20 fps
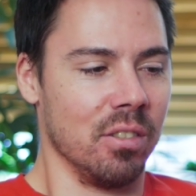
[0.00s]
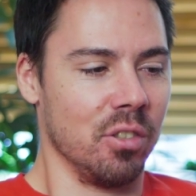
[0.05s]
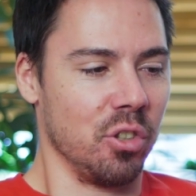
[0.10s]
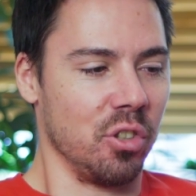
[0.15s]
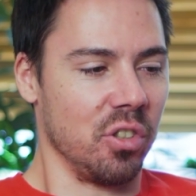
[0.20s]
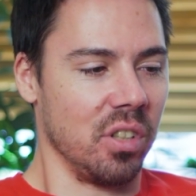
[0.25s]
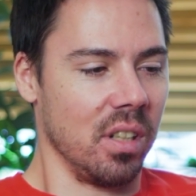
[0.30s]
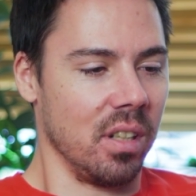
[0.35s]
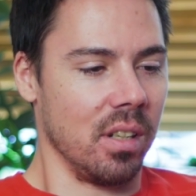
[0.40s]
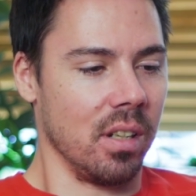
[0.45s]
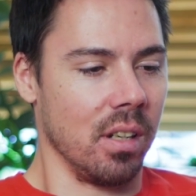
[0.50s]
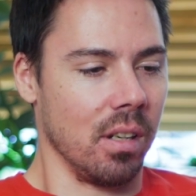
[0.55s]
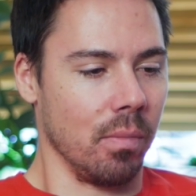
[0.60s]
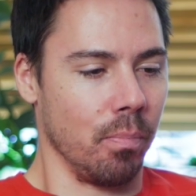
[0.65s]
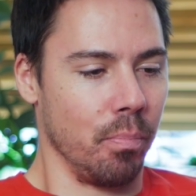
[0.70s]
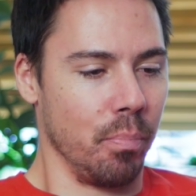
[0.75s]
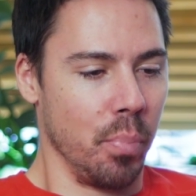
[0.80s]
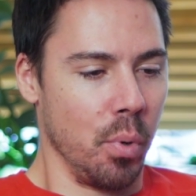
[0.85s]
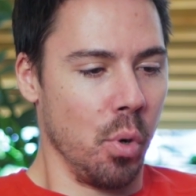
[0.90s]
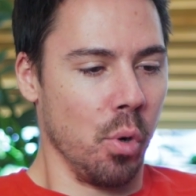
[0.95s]
sitting here,
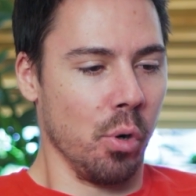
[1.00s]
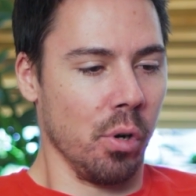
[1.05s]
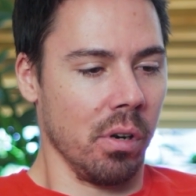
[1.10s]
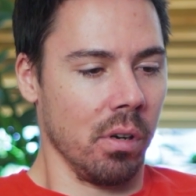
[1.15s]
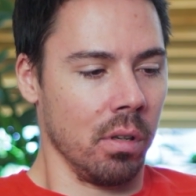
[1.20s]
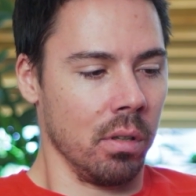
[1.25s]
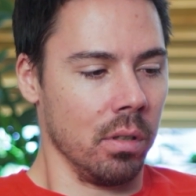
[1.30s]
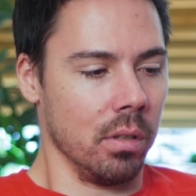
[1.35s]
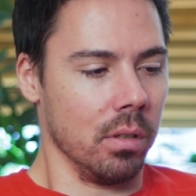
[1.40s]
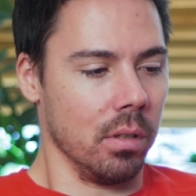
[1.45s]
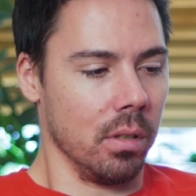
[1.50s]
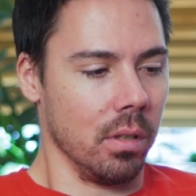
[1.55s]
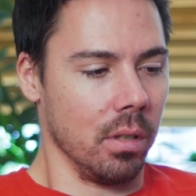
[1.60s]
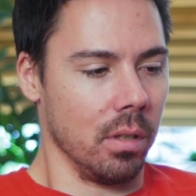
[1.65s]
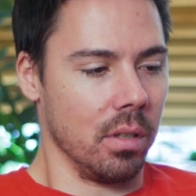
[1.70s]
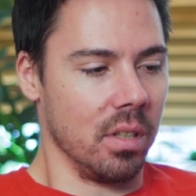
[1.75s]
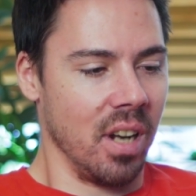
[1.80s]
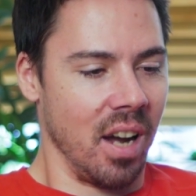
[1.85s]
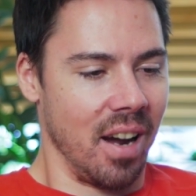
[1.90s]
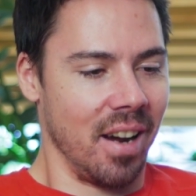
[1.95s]
bored,
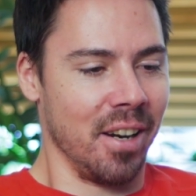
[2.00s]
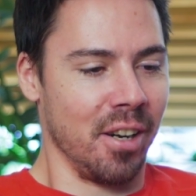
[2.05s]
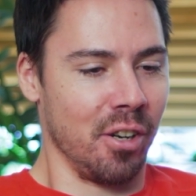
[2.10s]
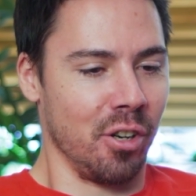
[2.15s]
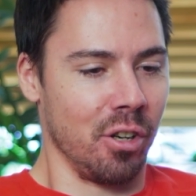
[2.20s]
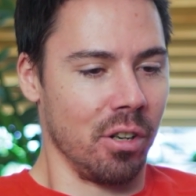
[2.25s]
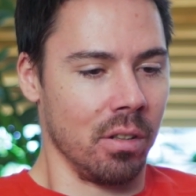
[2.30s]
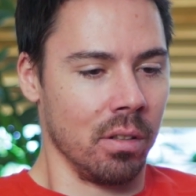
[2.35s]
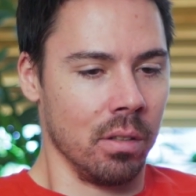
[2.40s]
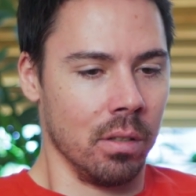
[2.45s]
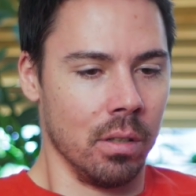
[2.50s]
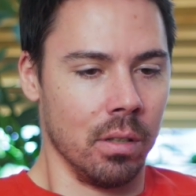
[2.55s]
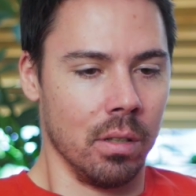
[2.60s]
tired